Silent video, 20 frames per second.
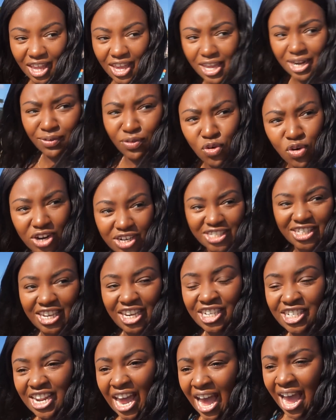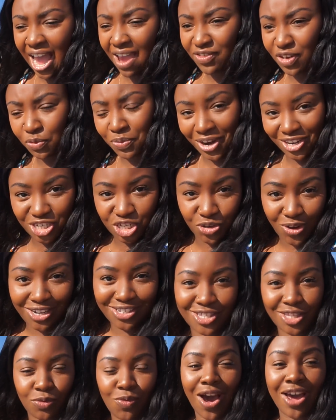And of course, he dived and ran
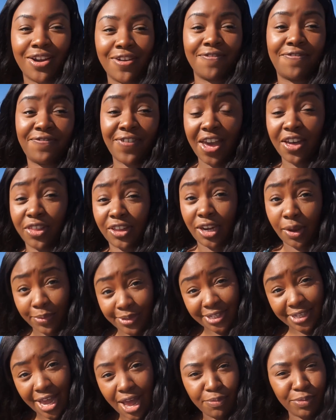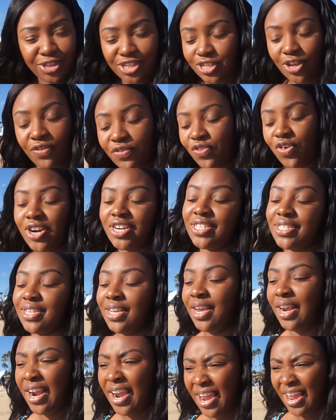straight to the water and fell, and it was coming. So of course,
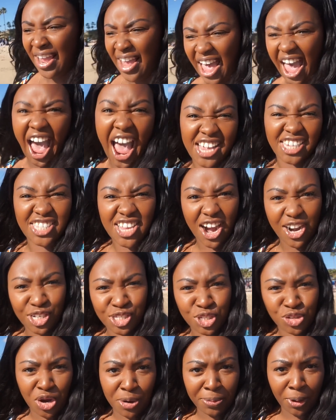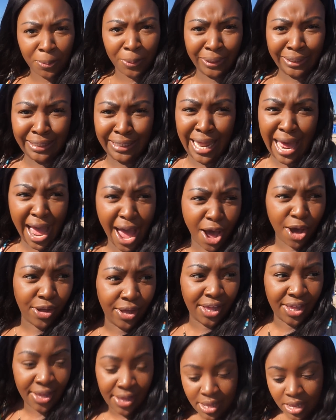I started screaming really loud.